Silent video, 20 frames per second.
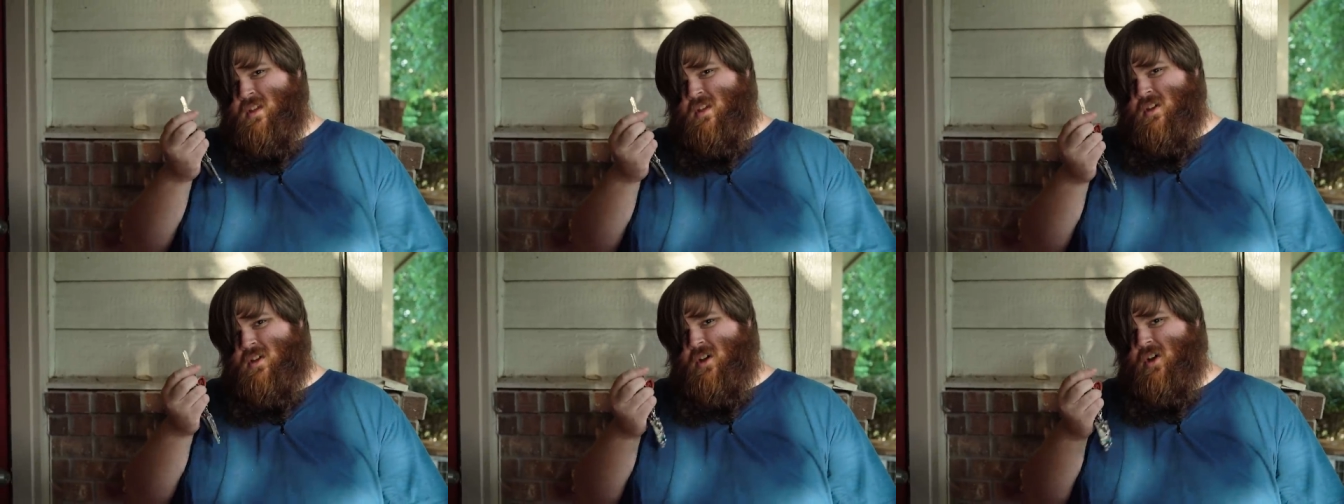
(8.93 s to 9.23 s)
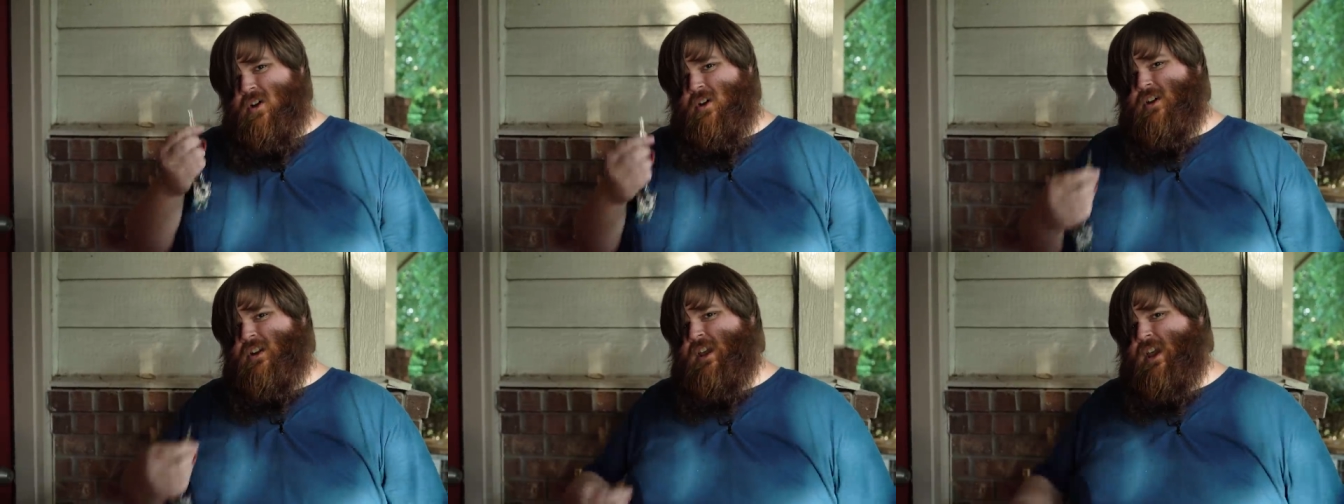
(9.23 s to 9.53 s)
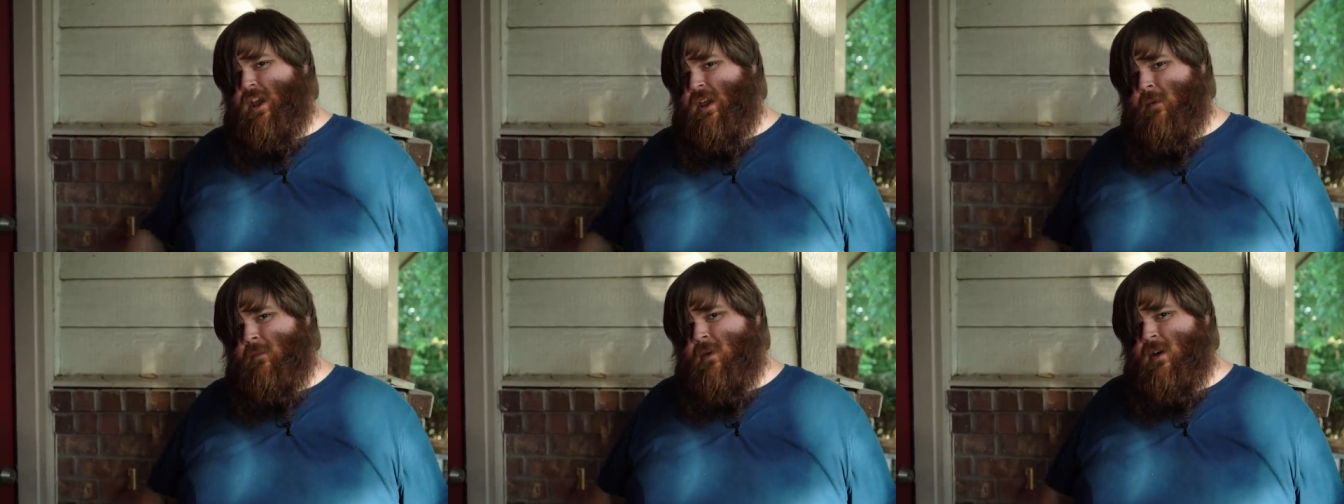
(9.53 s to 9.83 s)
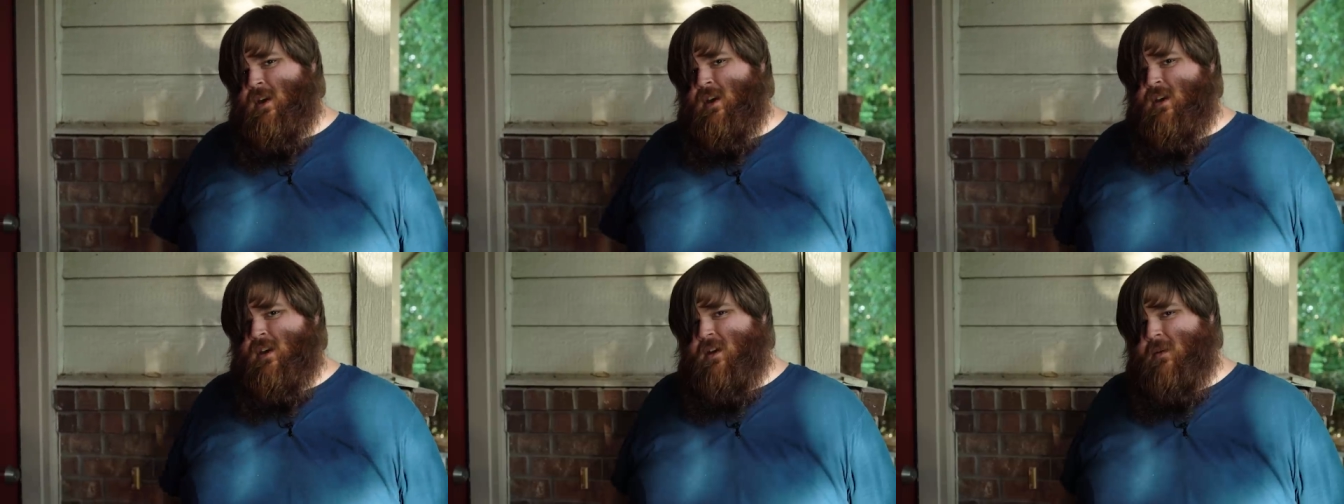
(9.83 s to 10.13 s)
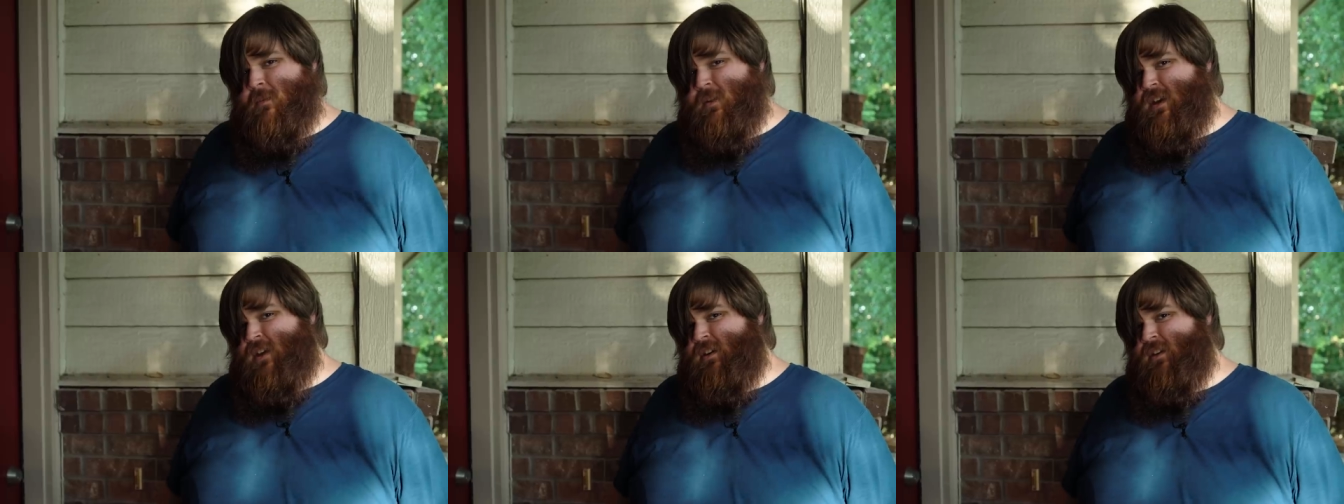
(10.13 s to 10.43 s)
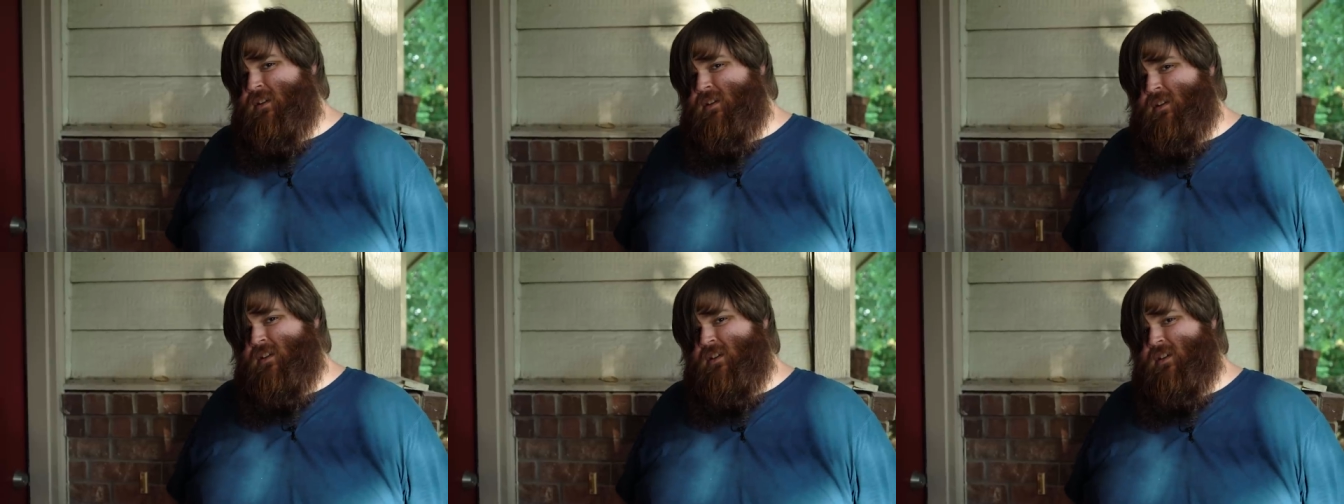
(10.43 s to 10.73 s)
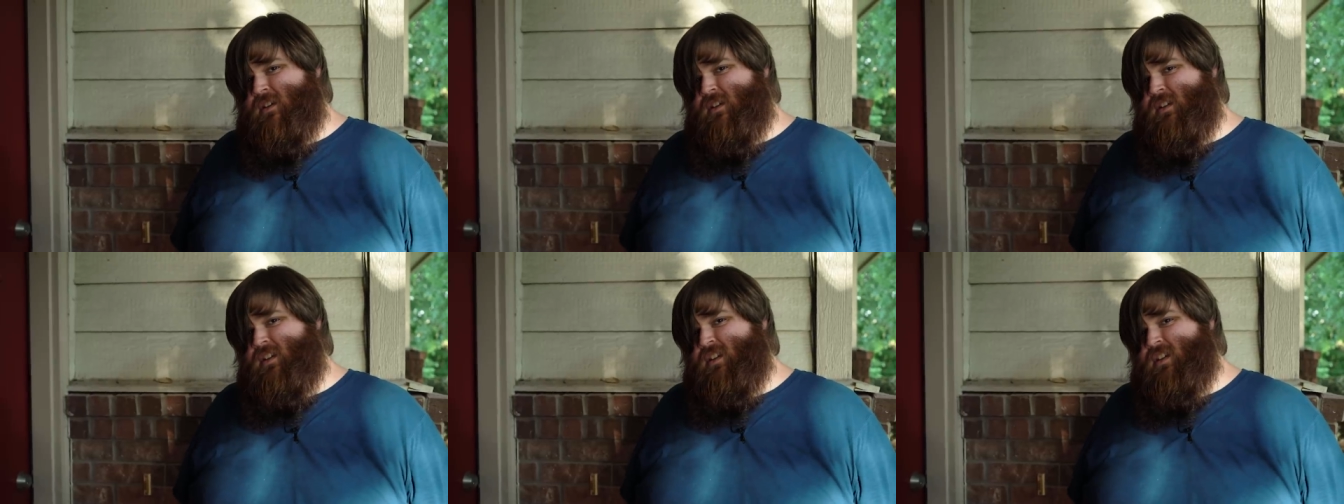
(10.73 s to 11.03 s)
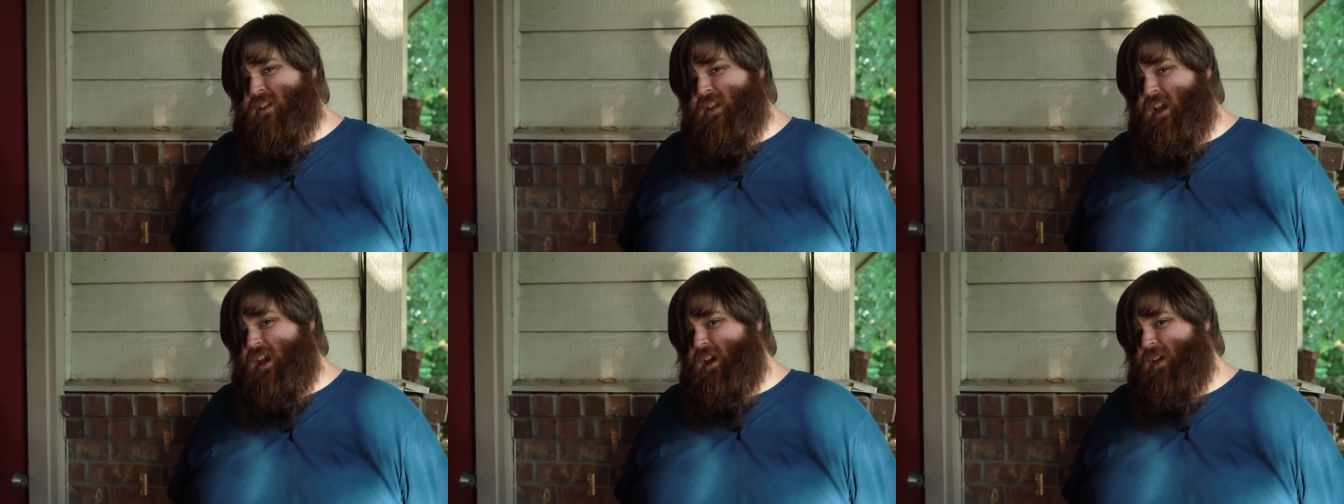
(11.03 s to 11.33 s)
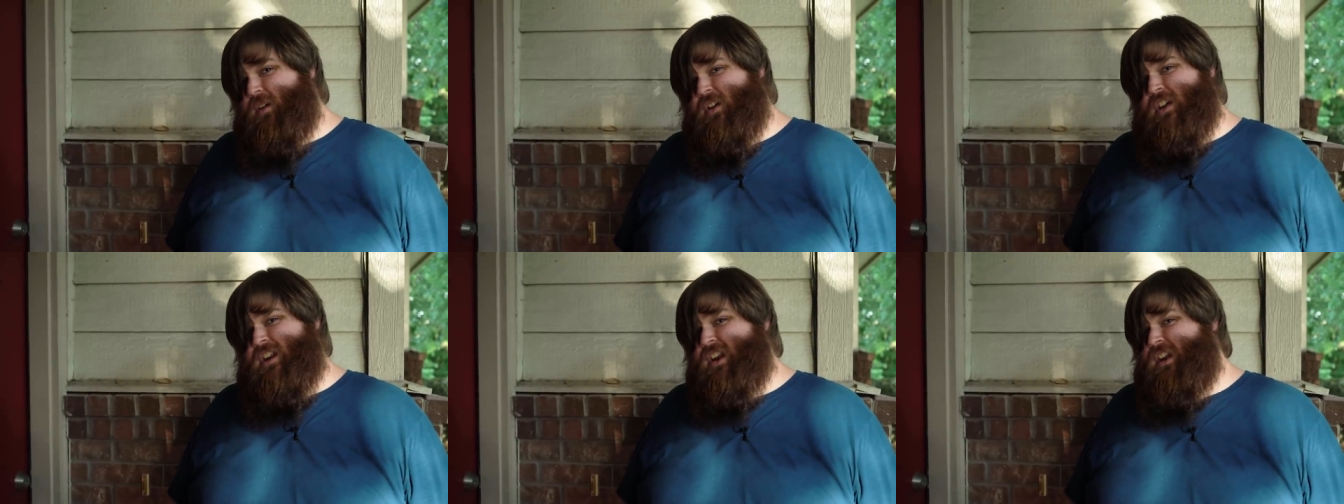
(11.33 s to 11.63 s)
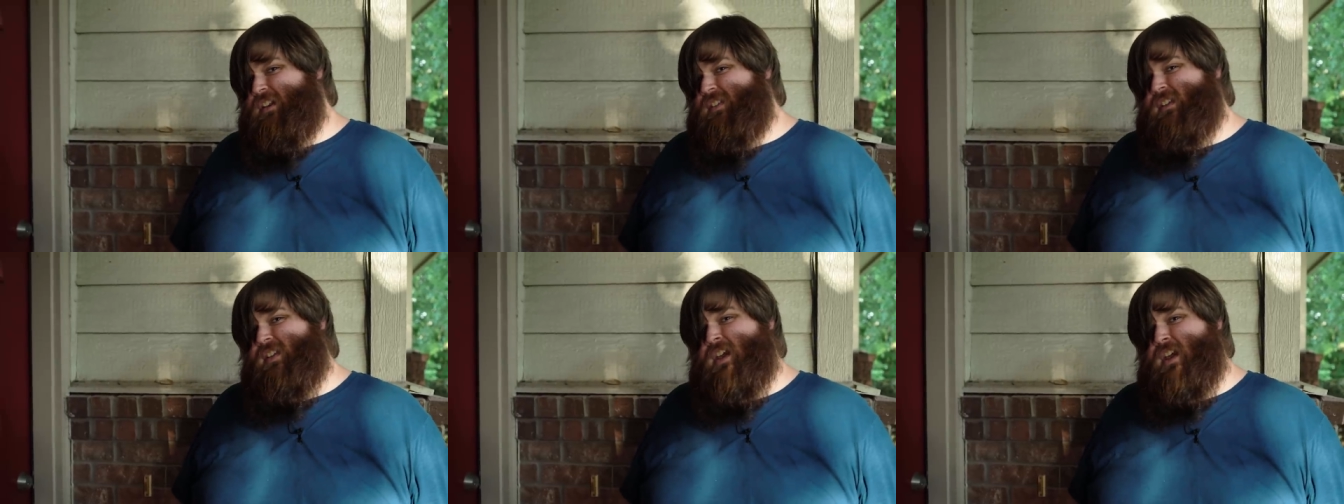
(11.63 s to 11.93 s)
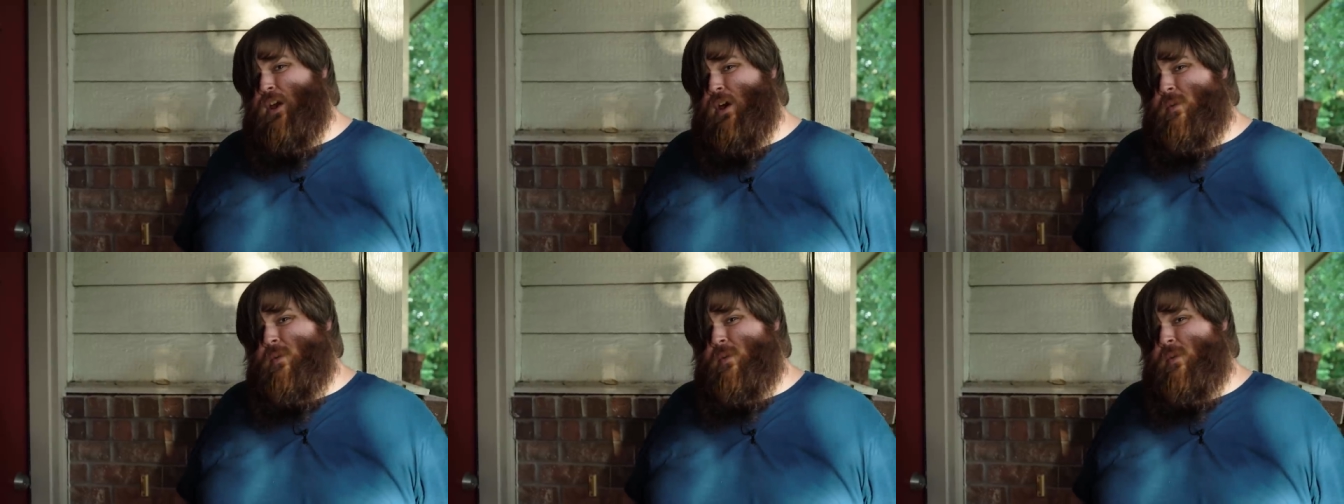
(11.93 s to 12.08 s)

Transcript: card game, uh, I mean, what can I say?